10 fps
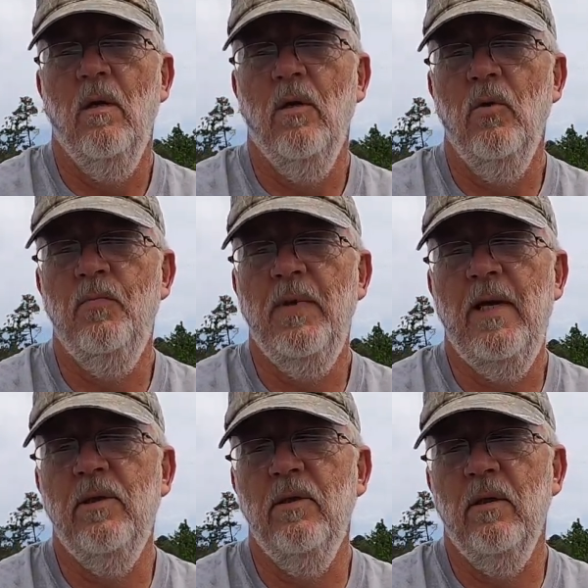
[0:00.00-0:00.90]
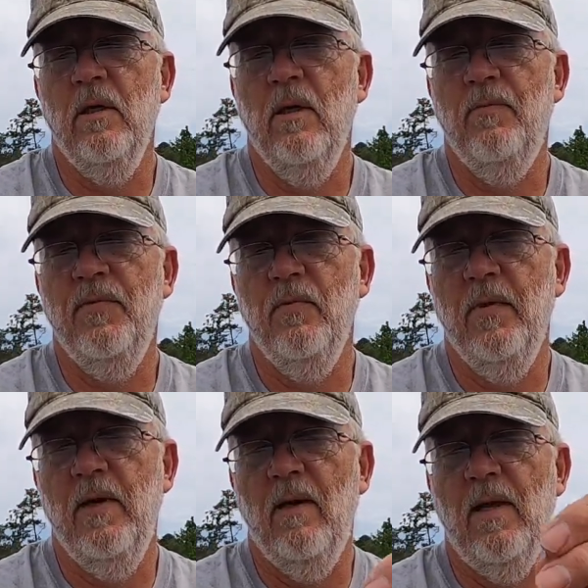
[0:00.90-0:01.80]
Loop that hook up through
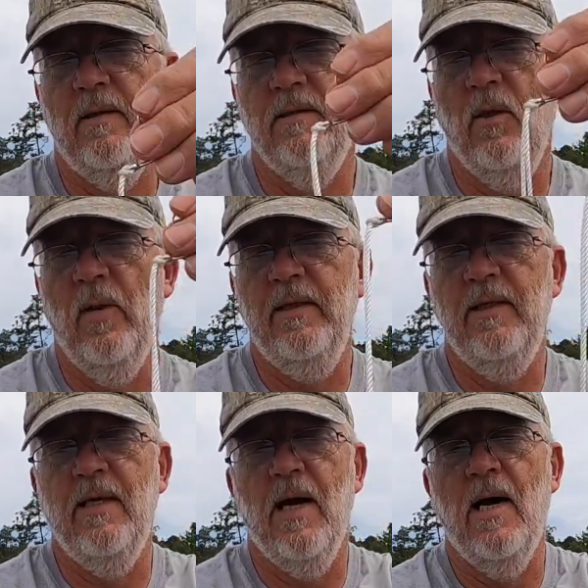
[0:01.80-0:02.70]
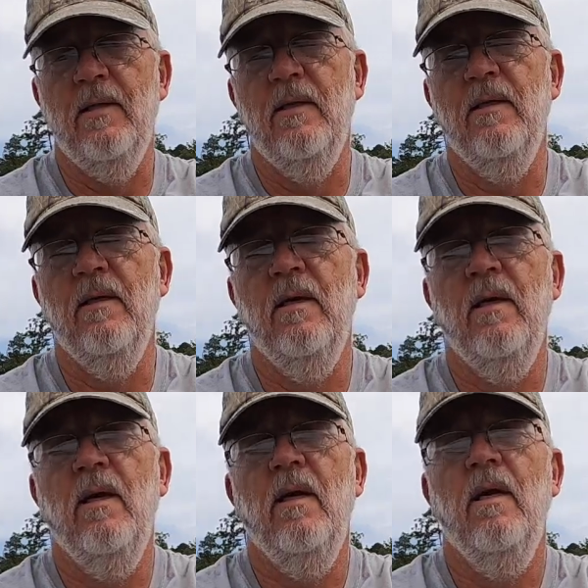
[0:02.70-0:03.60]
there like so, and the knot,
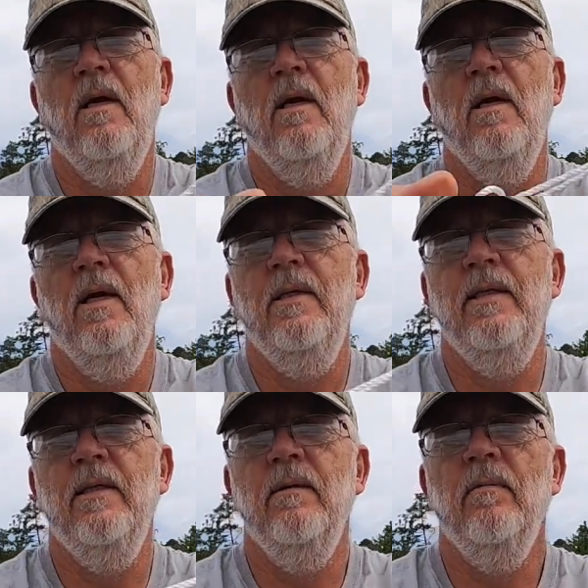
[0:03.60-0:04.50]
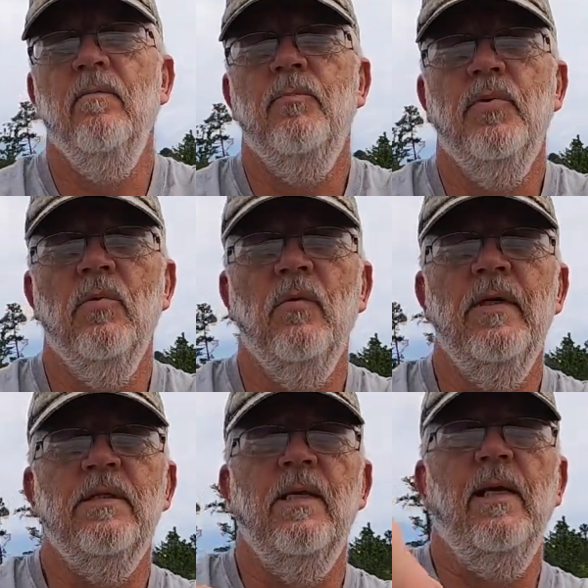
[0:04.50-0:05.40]
and then pull
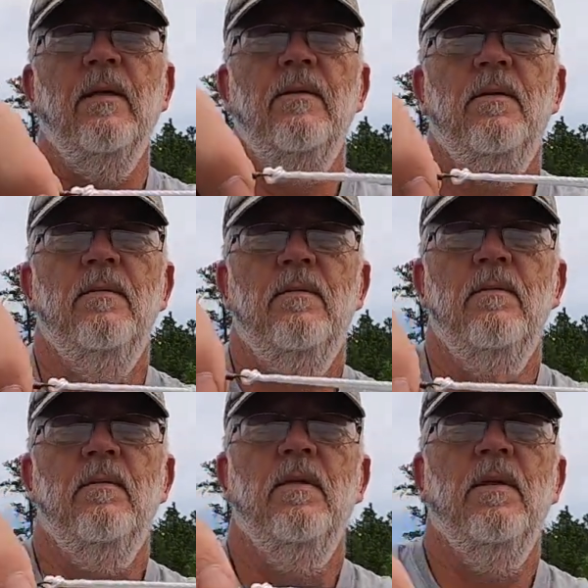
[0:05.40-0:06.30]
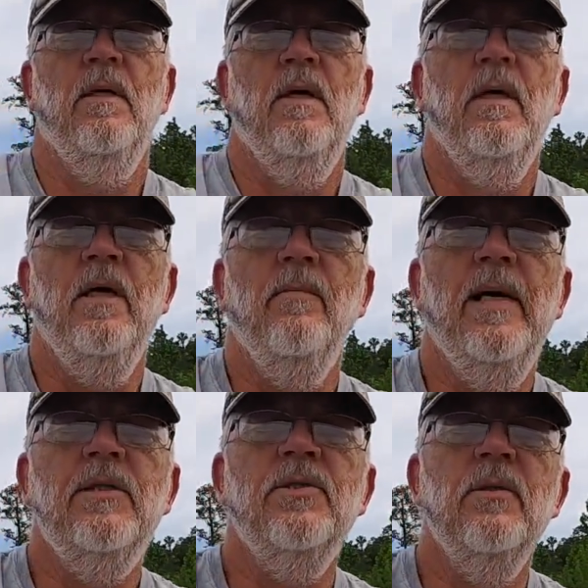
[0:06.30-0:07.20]
this down. And
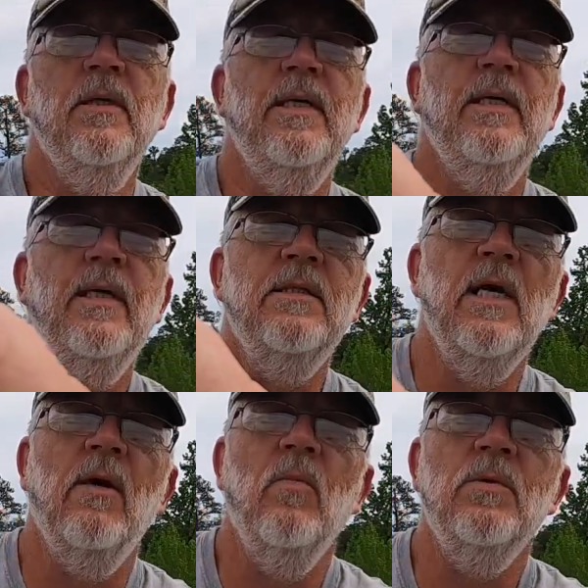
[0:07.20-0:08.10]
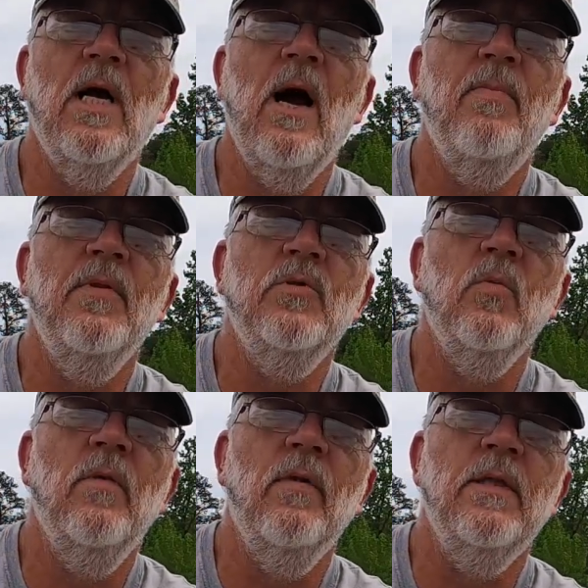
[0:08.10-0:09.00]
make sure again it's not on top of the
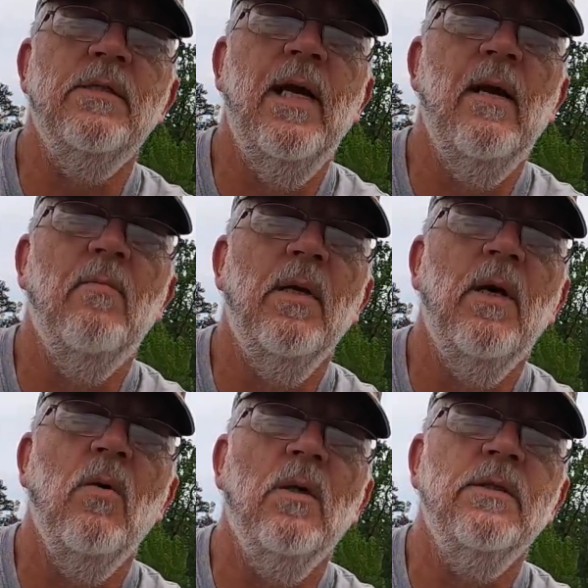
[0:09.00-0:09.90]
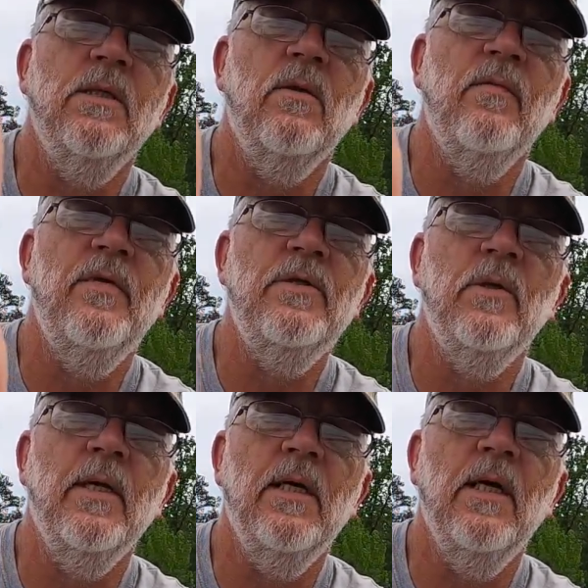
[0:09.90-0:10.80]
swivel, it's down below, because it'll
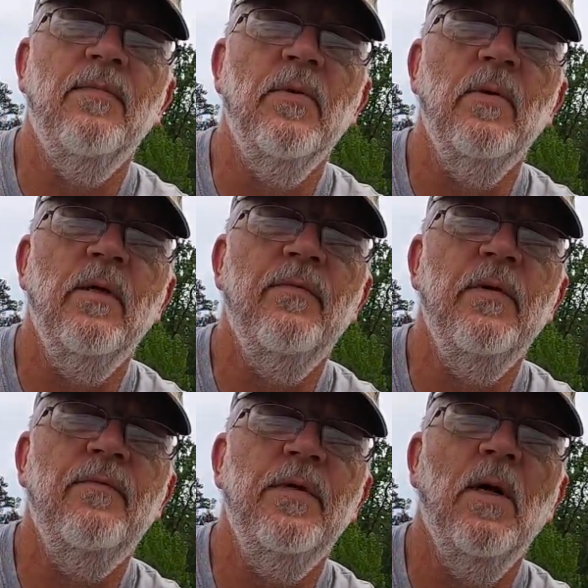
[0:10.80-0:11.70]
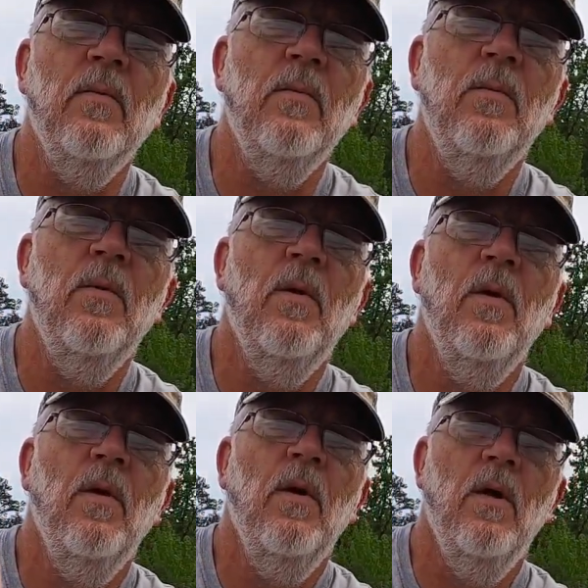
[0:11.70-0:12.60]
eventually cut through it if you don't.
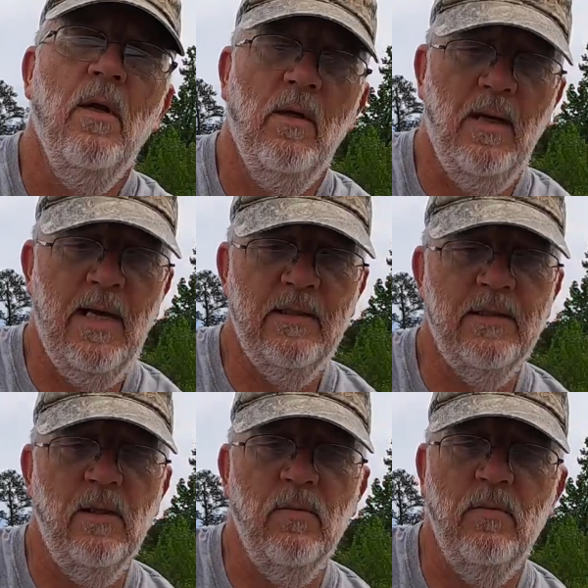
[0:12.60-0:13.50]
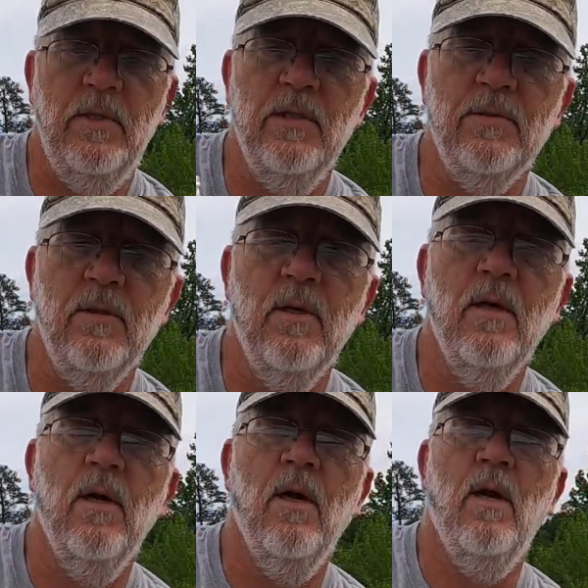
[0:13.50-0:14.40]
Like so. Yes, sir.
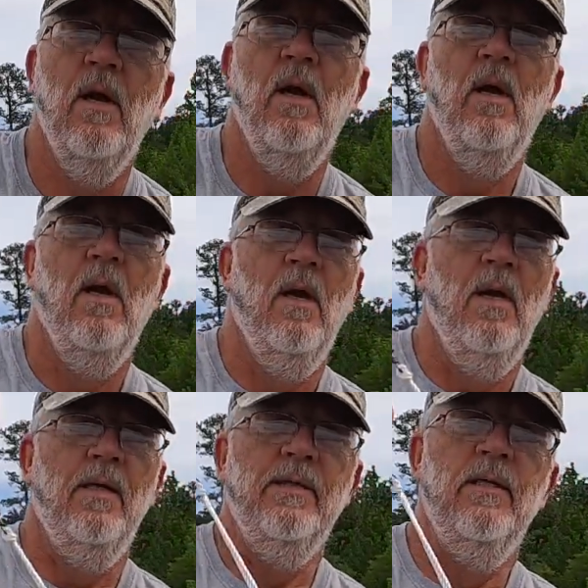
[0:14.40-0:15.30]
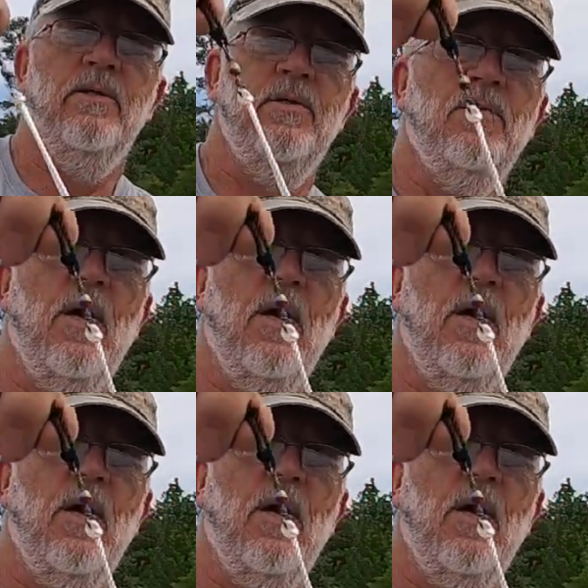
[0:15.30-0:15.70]
And there's your